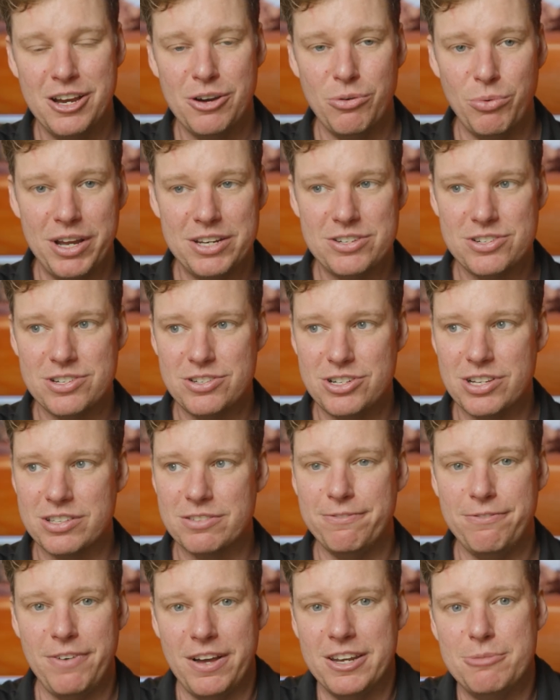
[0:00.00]
which
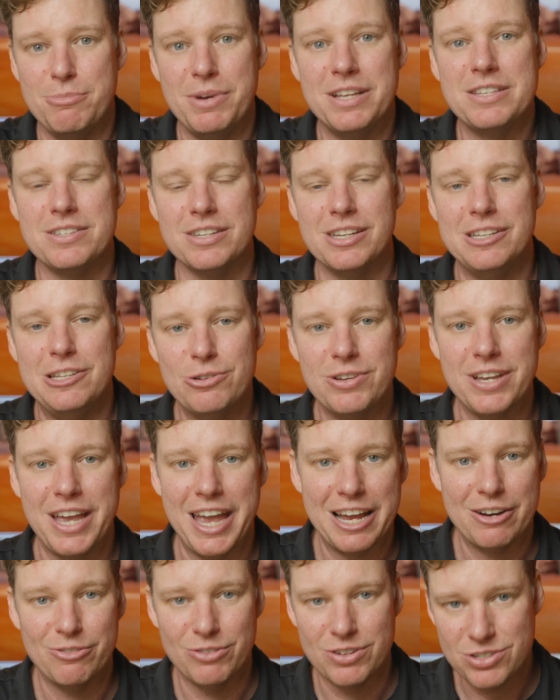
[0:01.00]
just fundamentally you
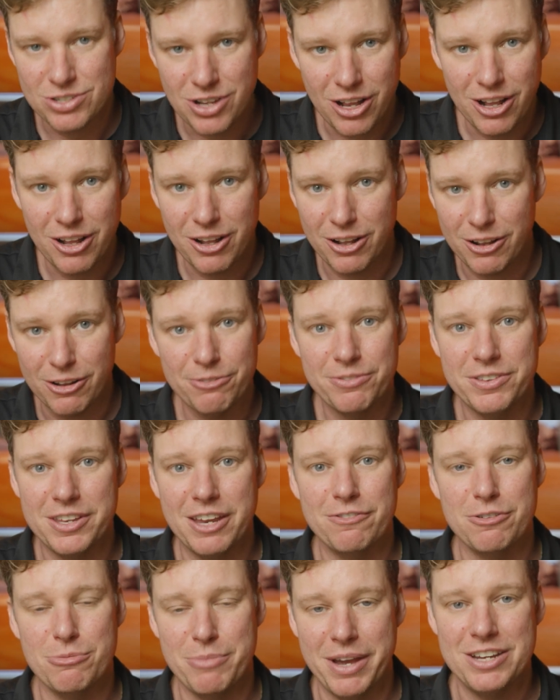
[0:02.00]
can't resolve the
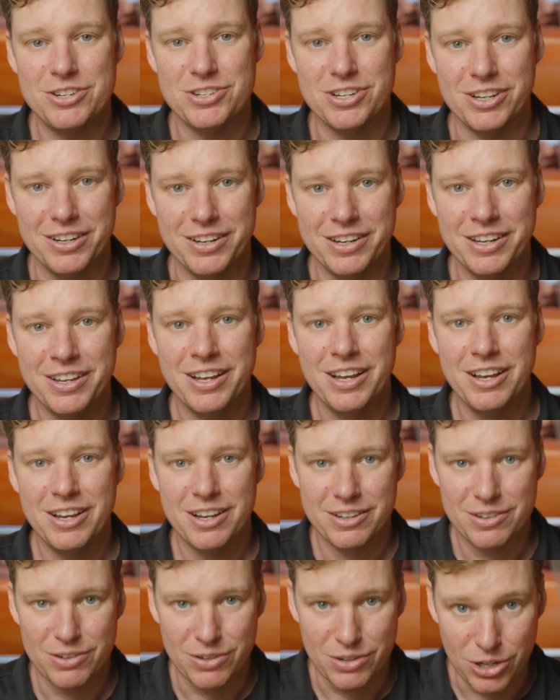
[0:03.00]
information
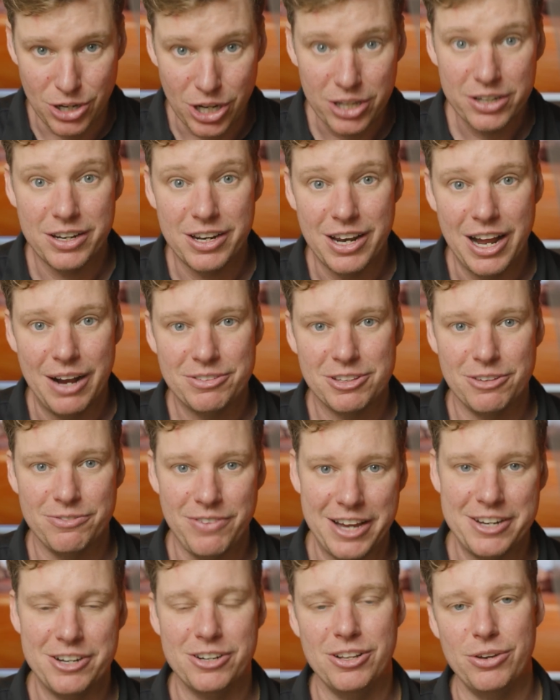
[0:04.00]
good enough to
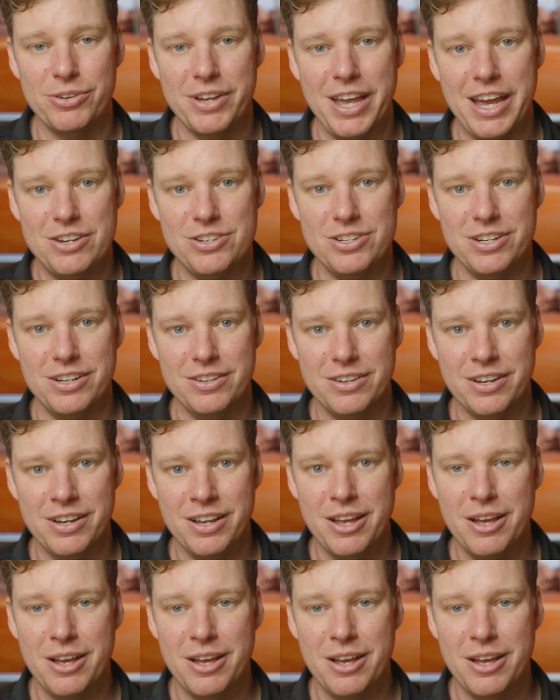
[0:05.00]
find your location.